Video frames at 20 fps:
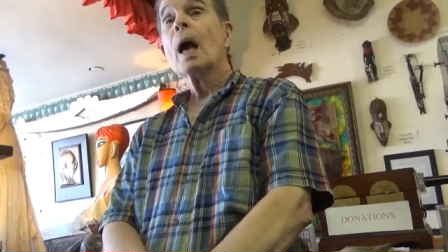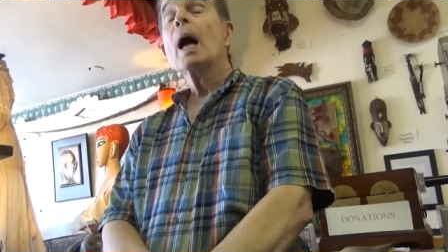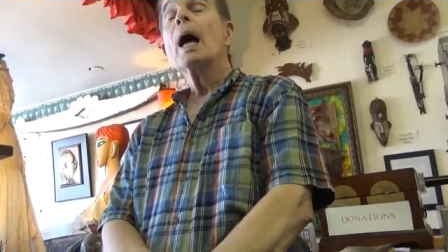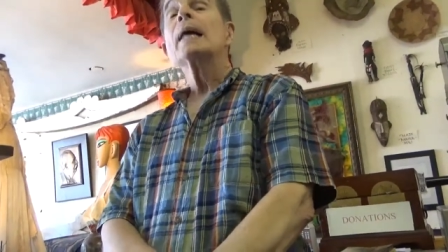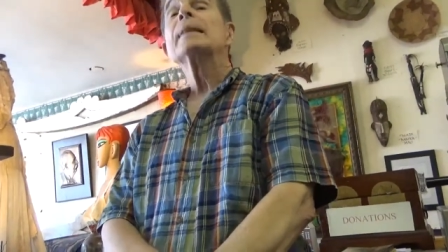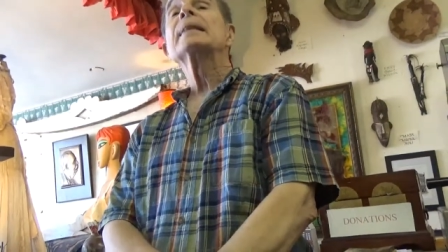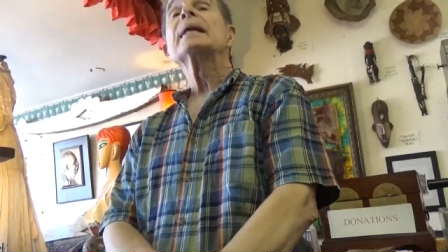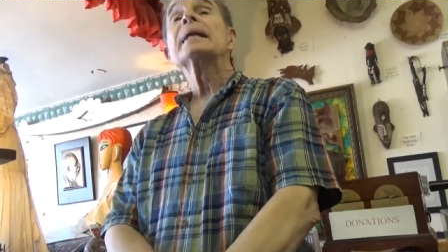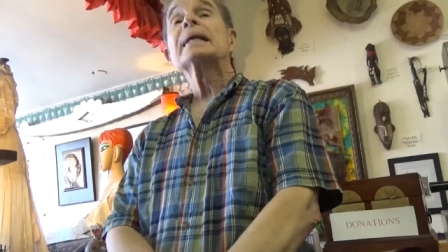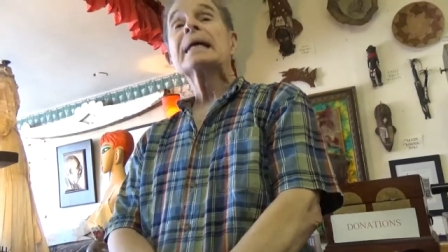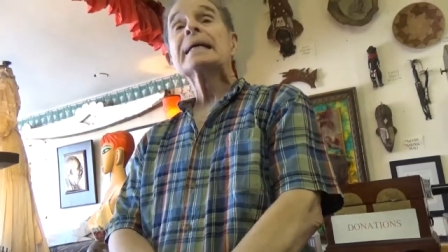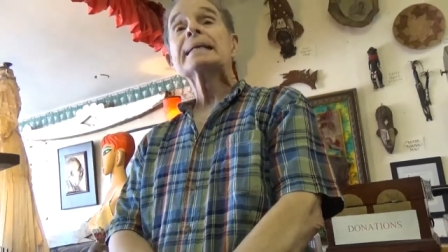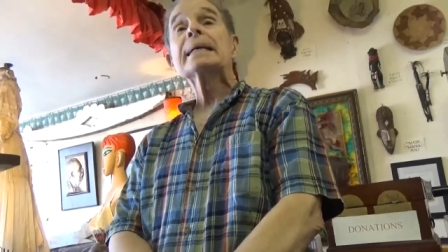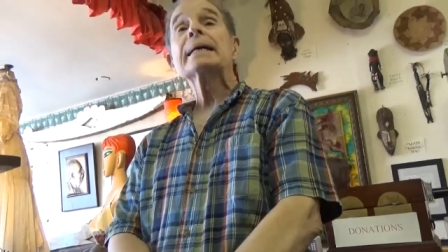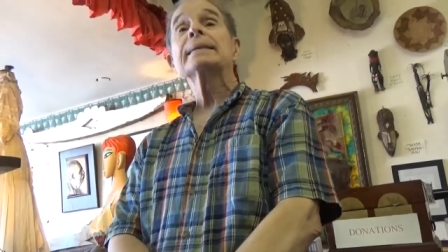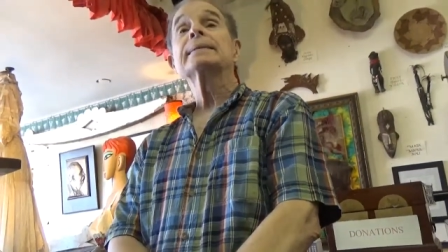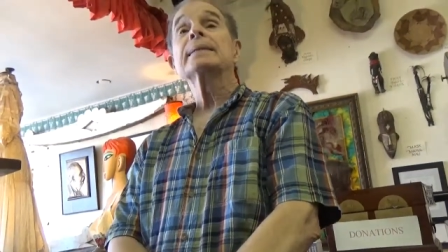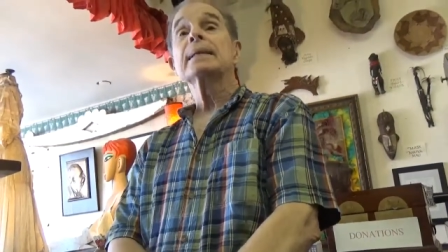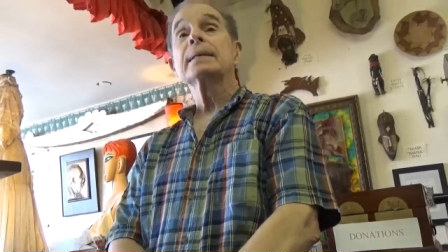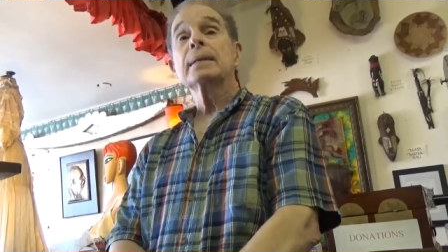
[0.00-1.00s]
In the late
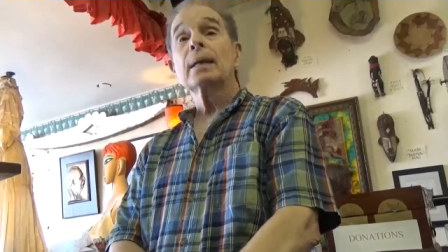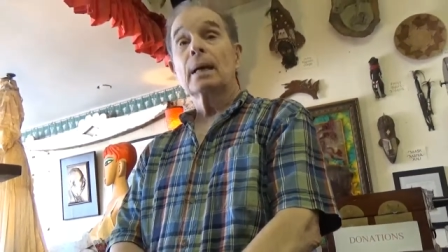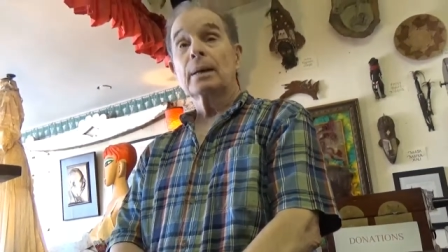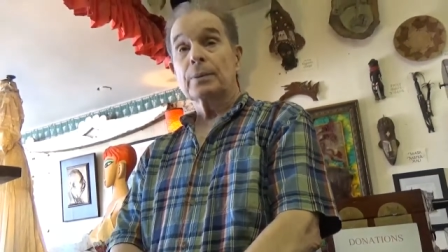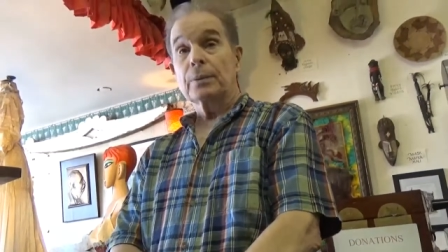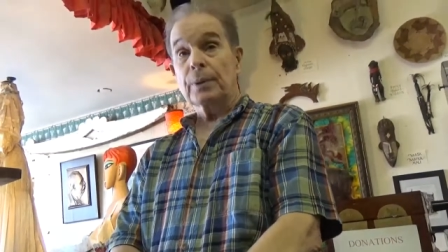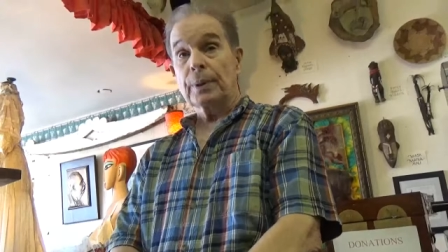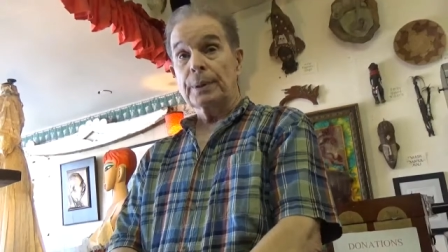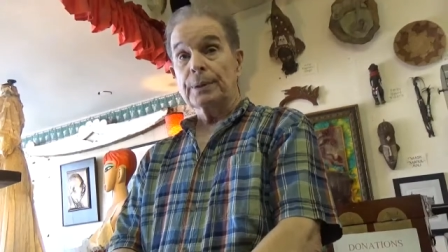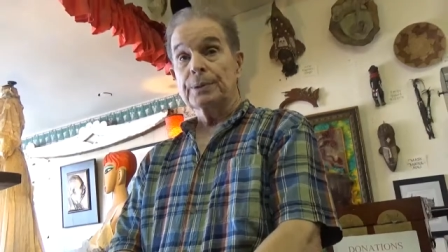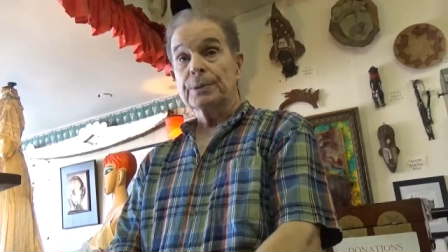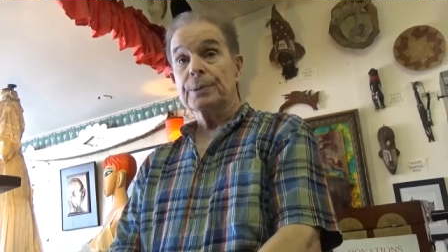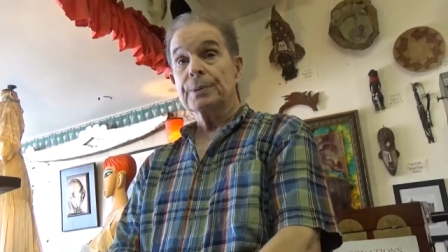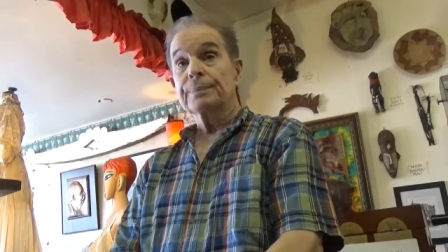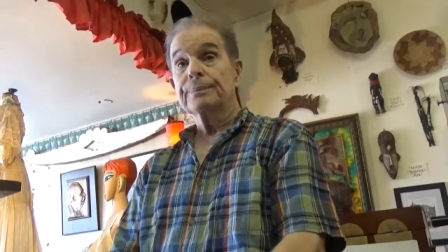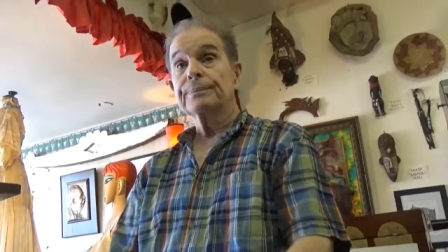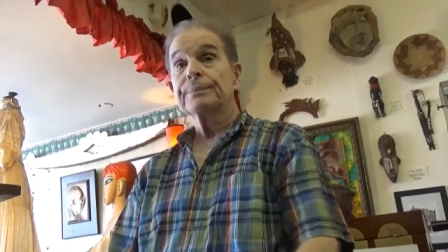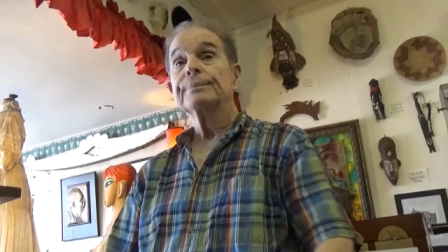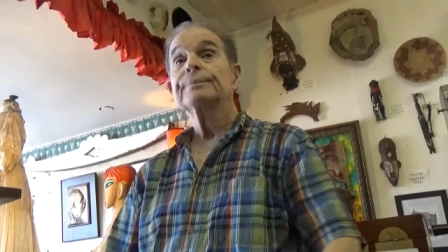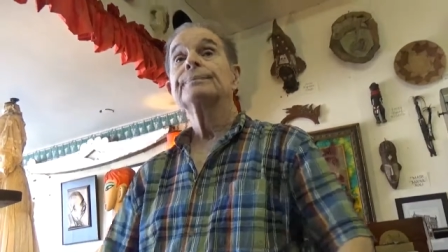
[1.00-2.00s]
1800s. In
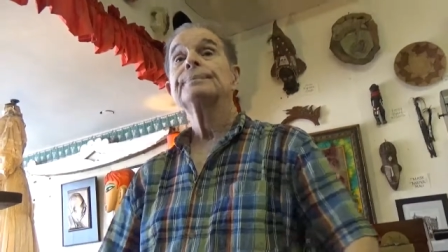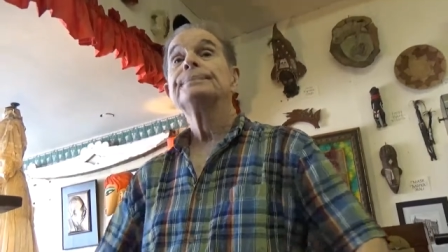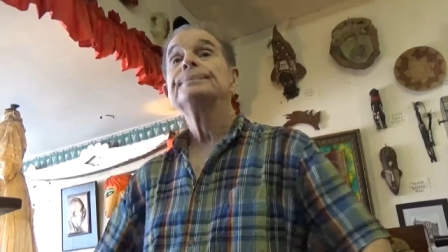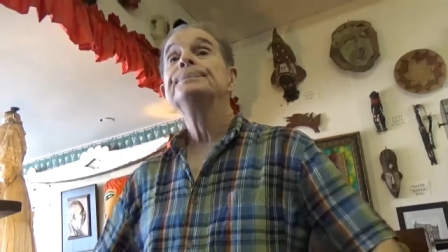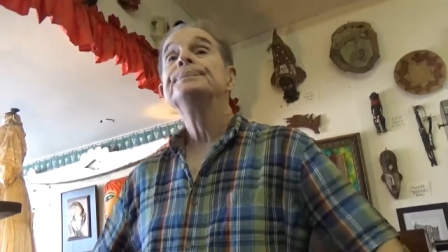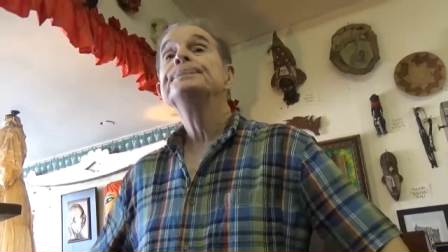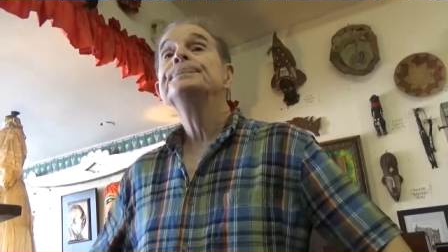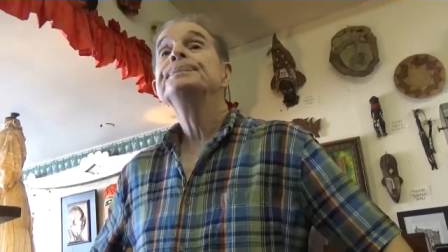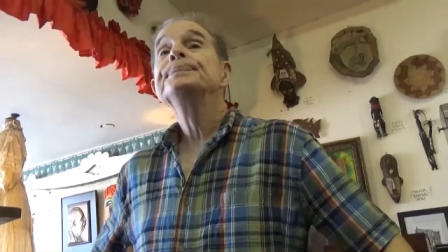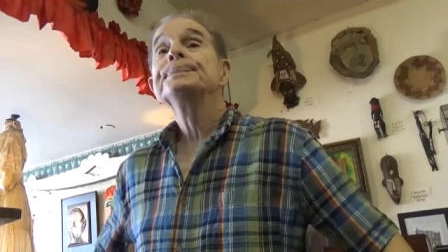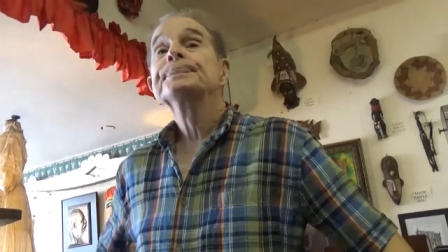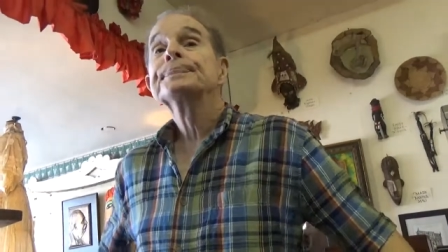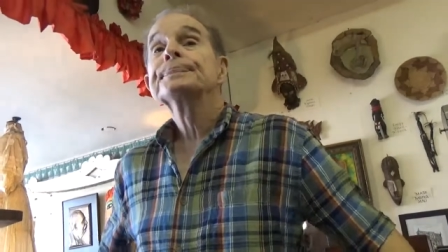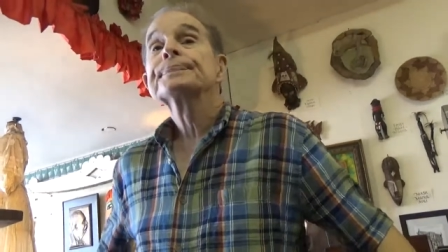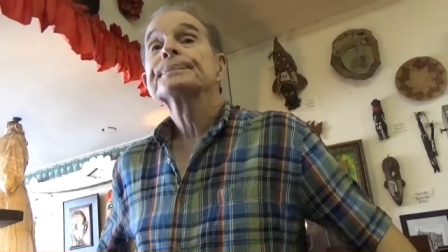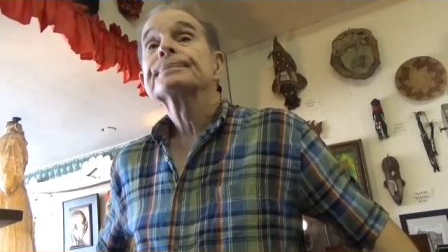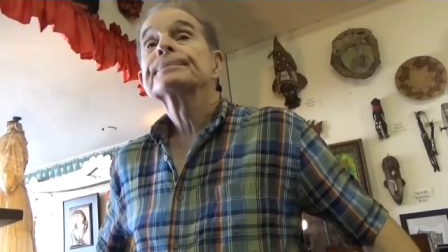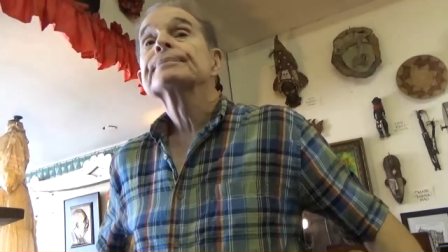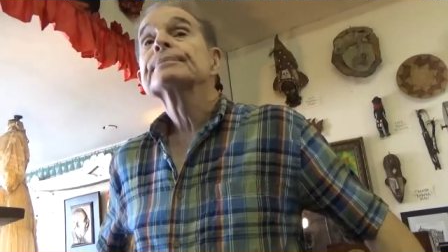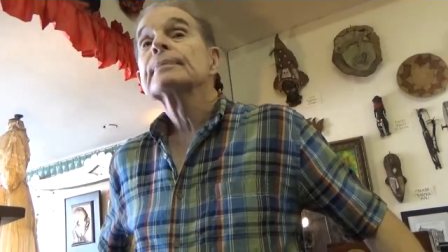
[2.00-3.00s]
the late
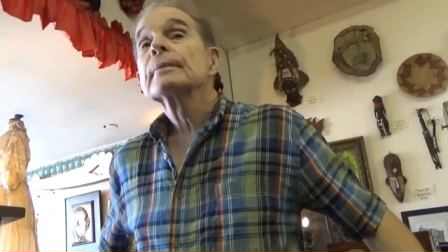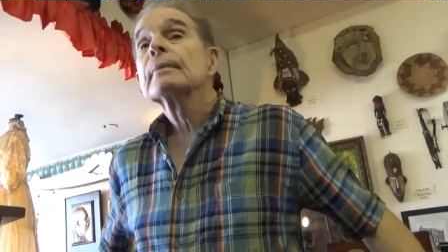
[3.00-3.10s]
1800s, and